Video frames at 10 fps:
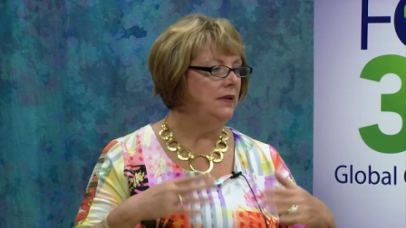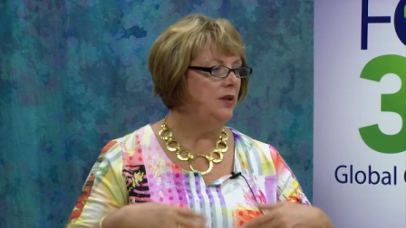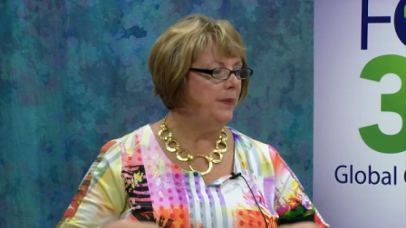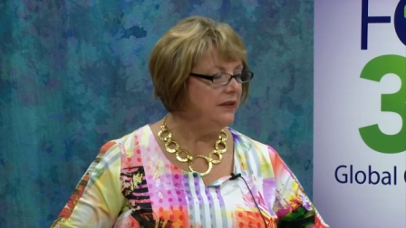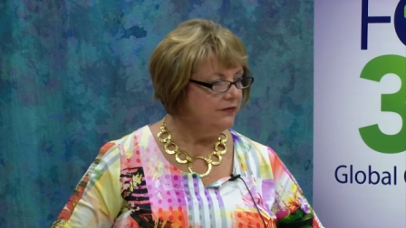
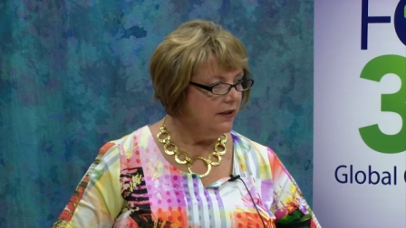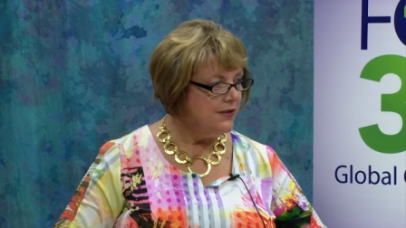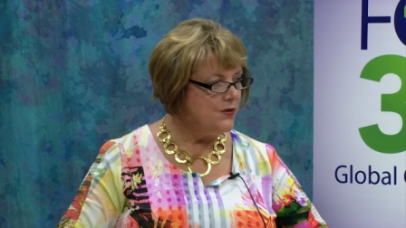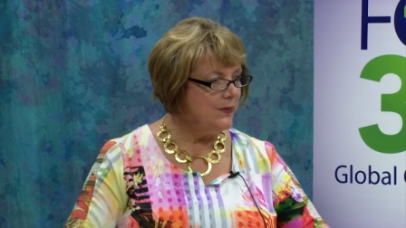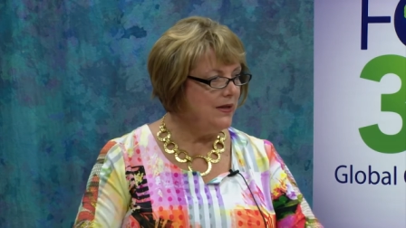the
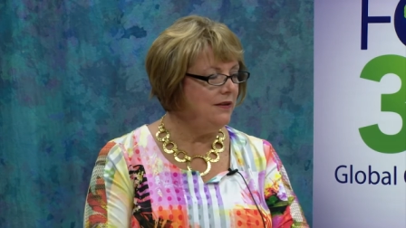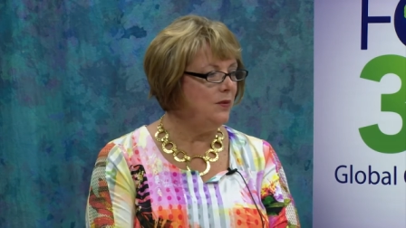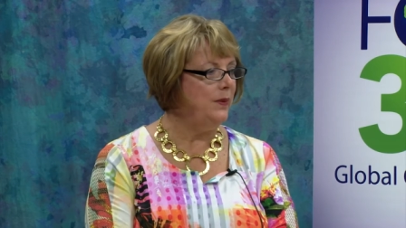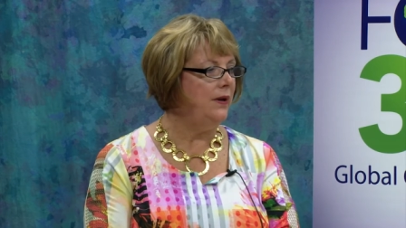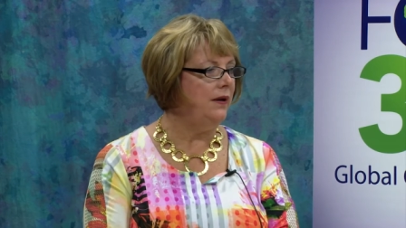butterflies are right
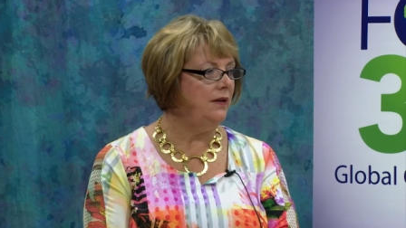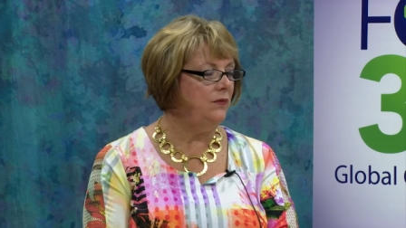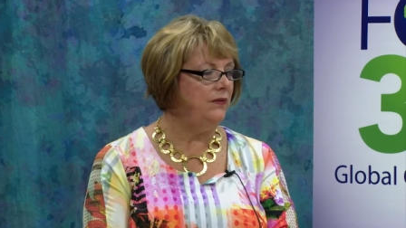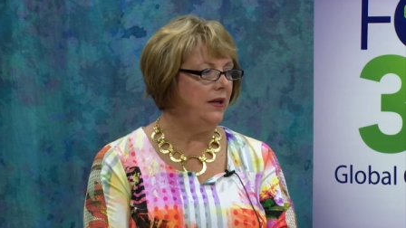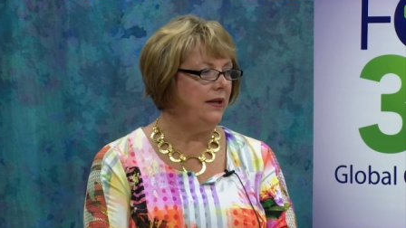nearby.
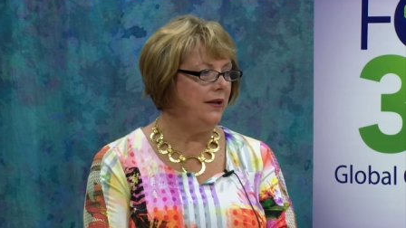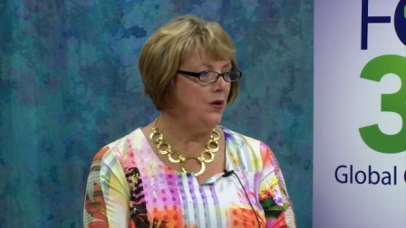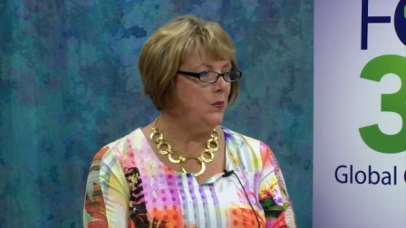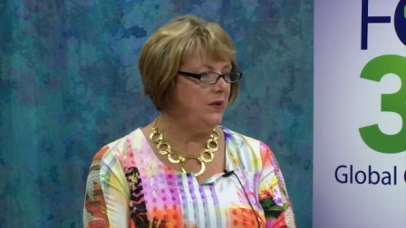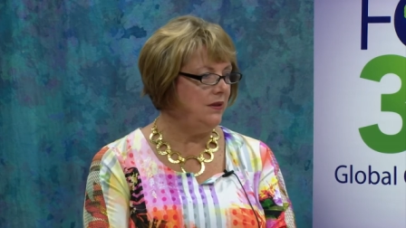We've got At
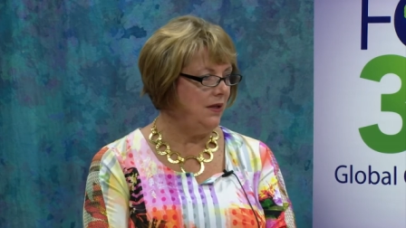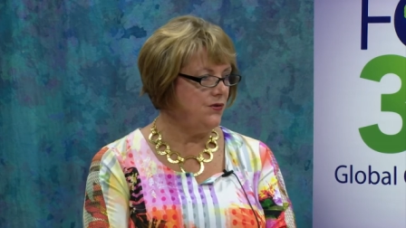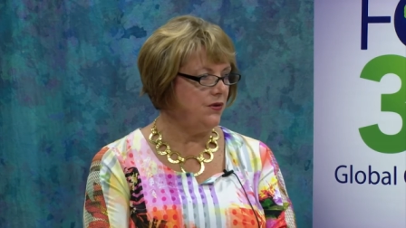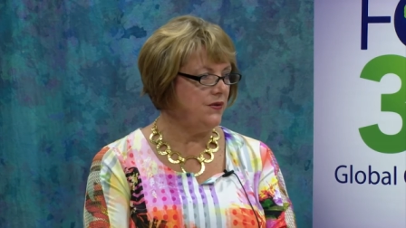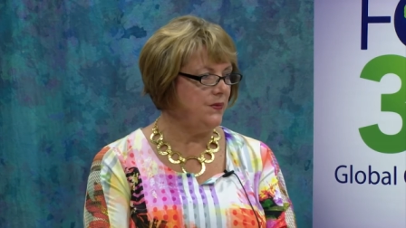Home with Nature as